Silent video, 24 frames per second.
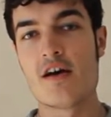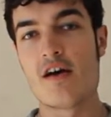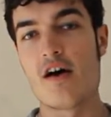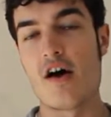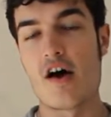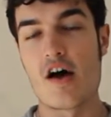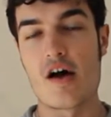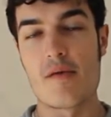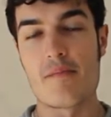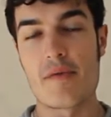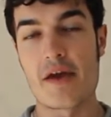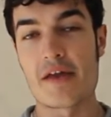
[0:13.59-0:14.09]

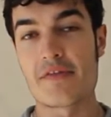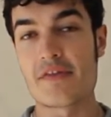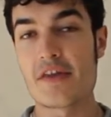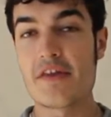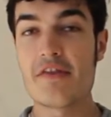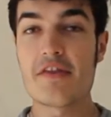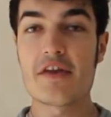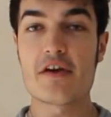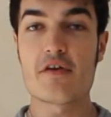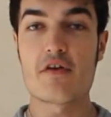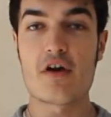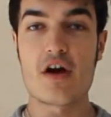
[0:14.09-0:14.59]
Um, and
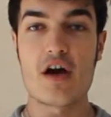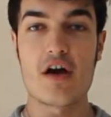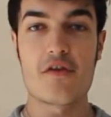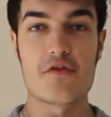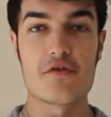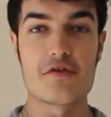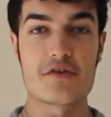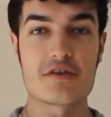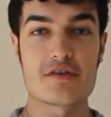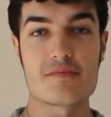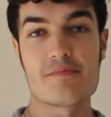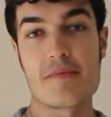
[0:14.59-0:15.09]
then there are
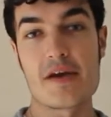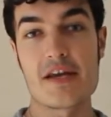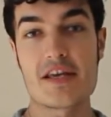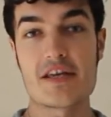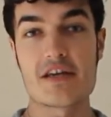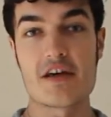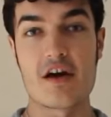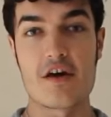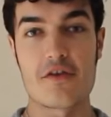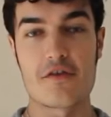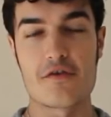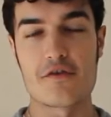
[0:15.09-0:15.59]
others,
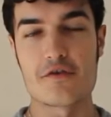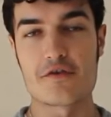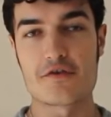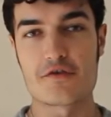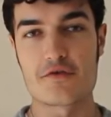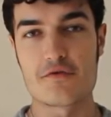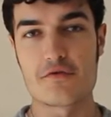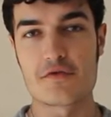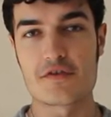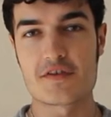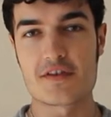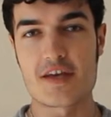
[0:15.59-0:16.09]
many
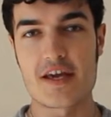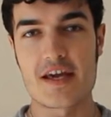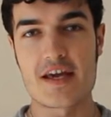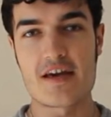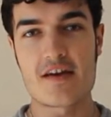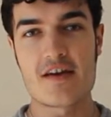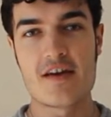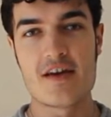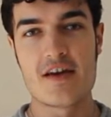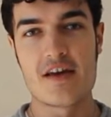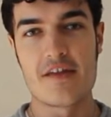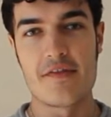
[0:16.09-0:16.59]
others, who
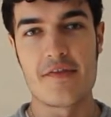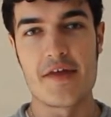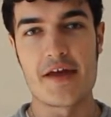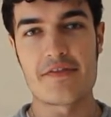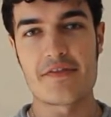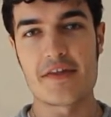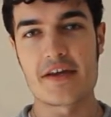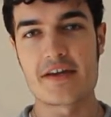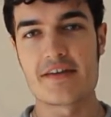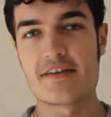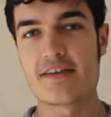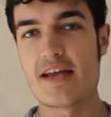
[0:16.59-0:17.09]
say
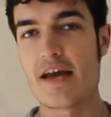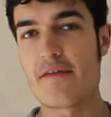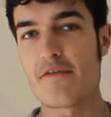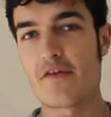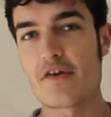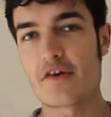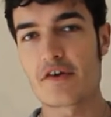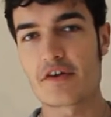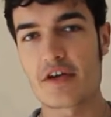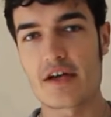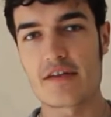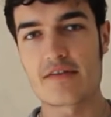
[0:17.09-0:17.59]
that they
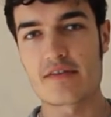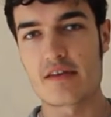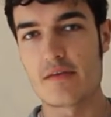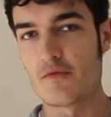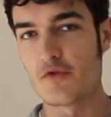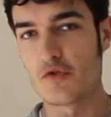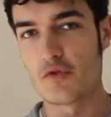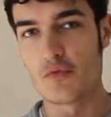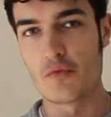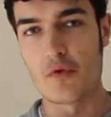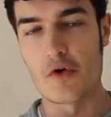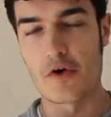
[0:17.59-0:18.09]
never got them
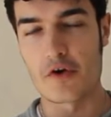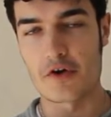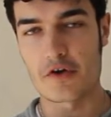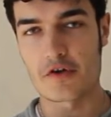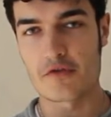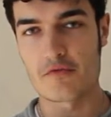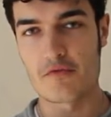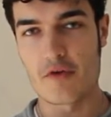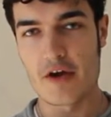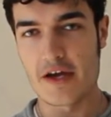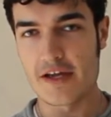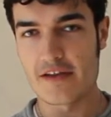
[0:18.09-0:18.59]
to
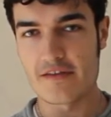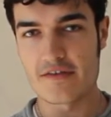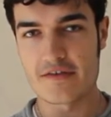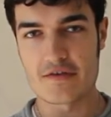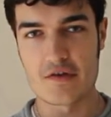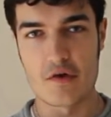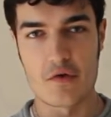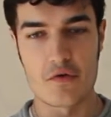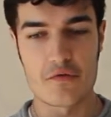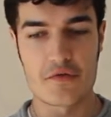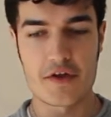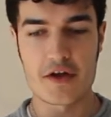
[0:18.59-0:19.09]
work, right?
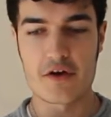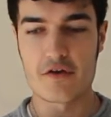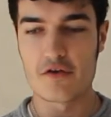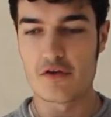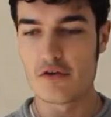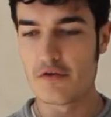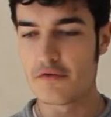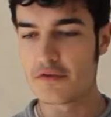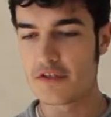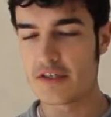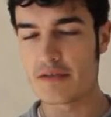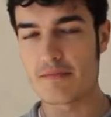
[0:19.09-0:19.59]
So they are
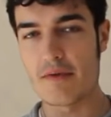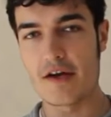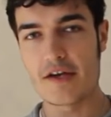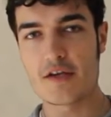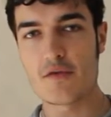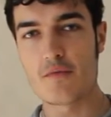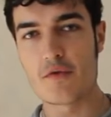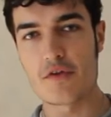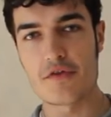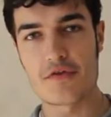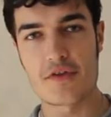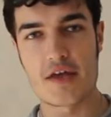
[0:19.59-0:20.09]
losing
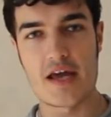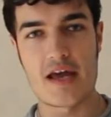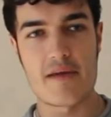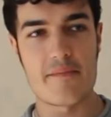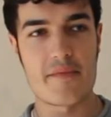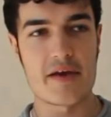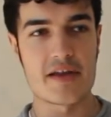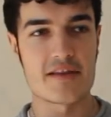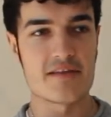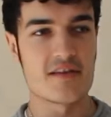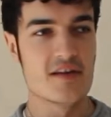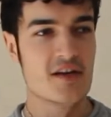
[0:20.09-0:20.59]
money with
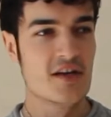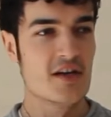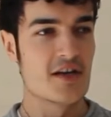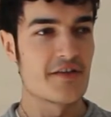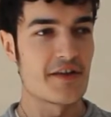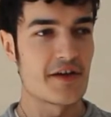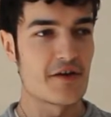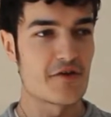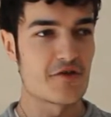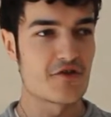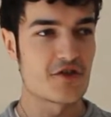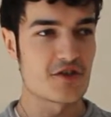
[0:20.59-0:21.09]
them, and
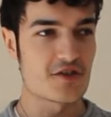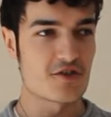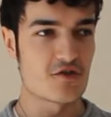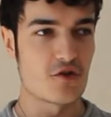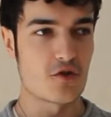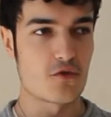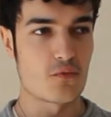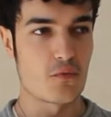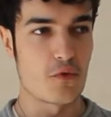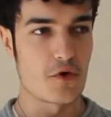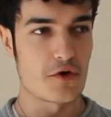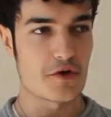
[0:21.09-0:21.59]
they are just
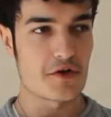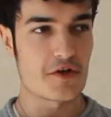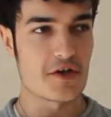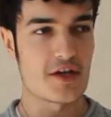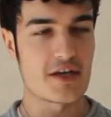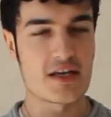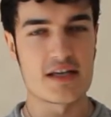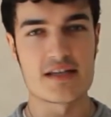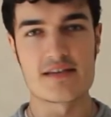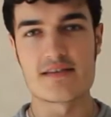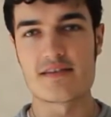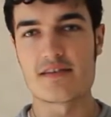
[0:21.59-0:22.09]
not
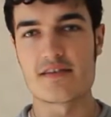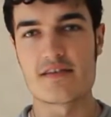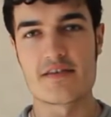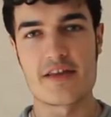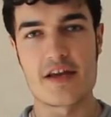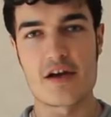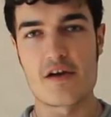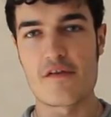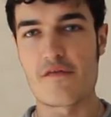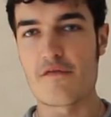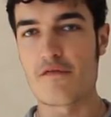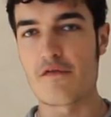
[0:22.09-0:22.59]
working, and
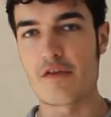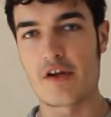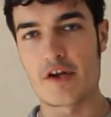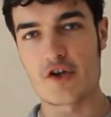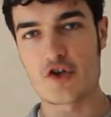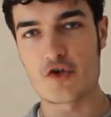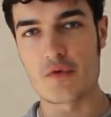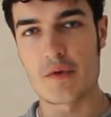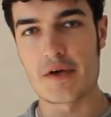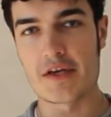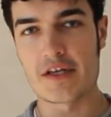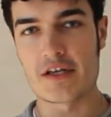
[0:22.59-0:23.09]
they are
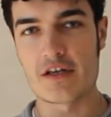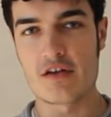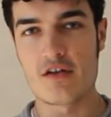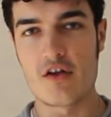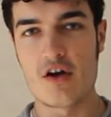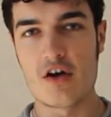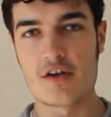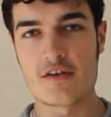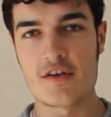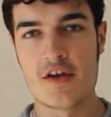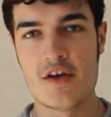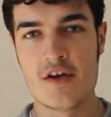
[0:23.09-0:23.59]
fluctuating a
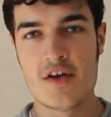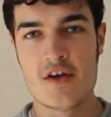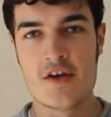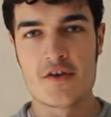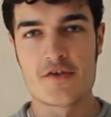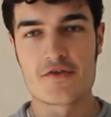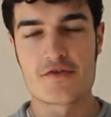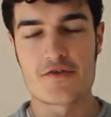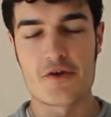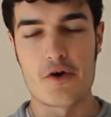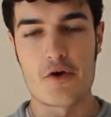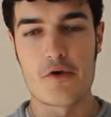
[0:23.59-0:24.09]
lot.
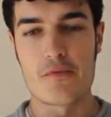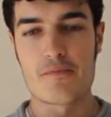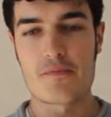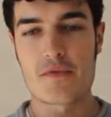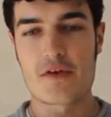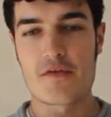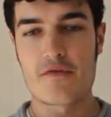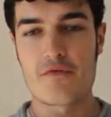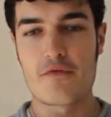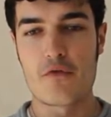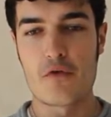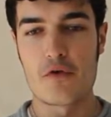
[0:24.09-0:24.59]
So
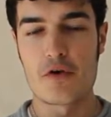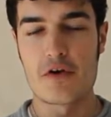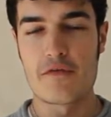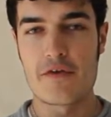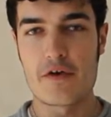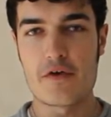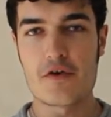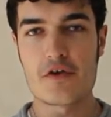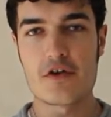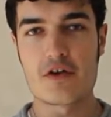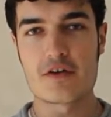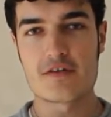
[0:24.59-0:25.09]
for a
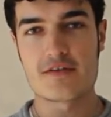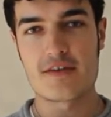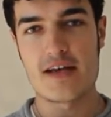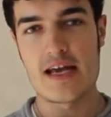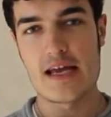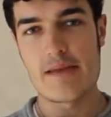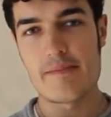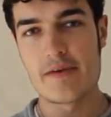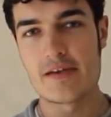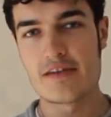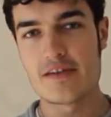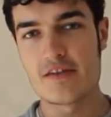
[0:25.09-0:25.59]
very long
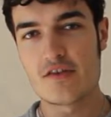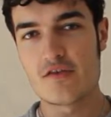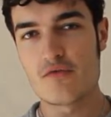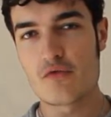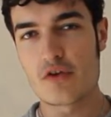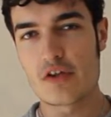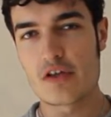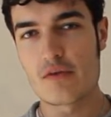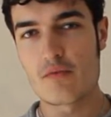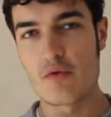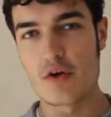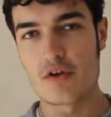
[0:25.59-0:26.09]
time, I didn't
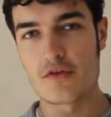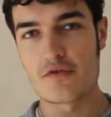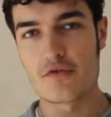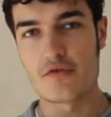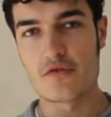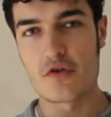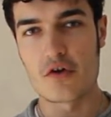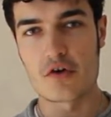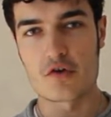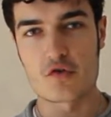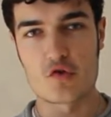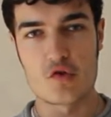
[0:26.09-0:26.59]
really want to
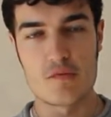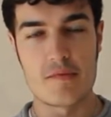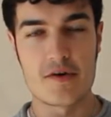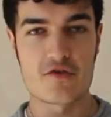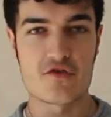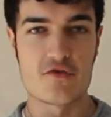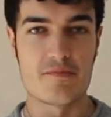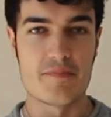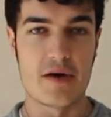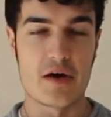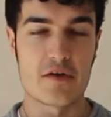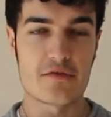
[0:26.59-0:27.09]
talk too
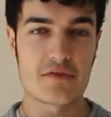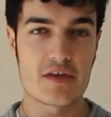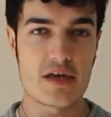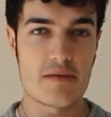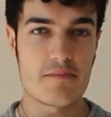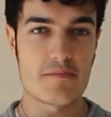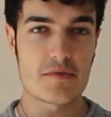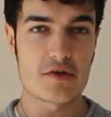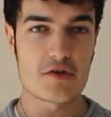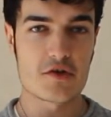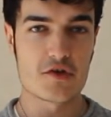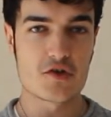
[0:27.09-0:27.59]
much about
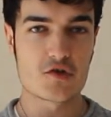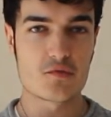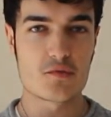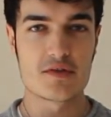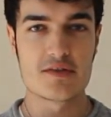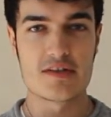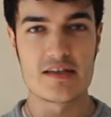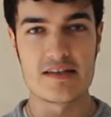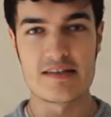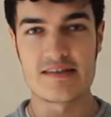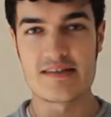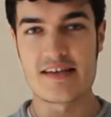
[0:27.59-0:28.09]
them because we
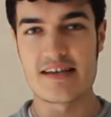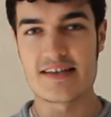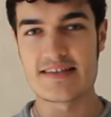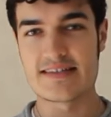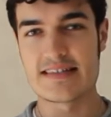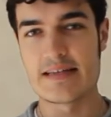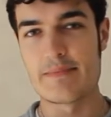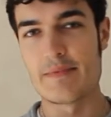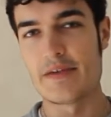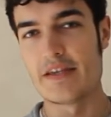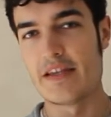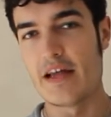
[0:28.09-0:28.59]
didn't
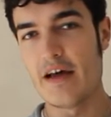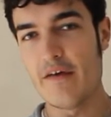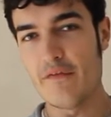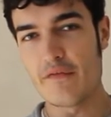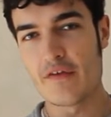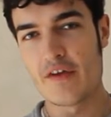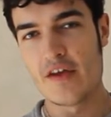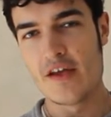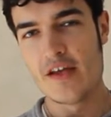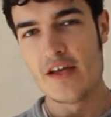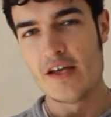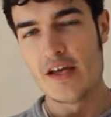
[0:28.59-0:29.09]
test them enough.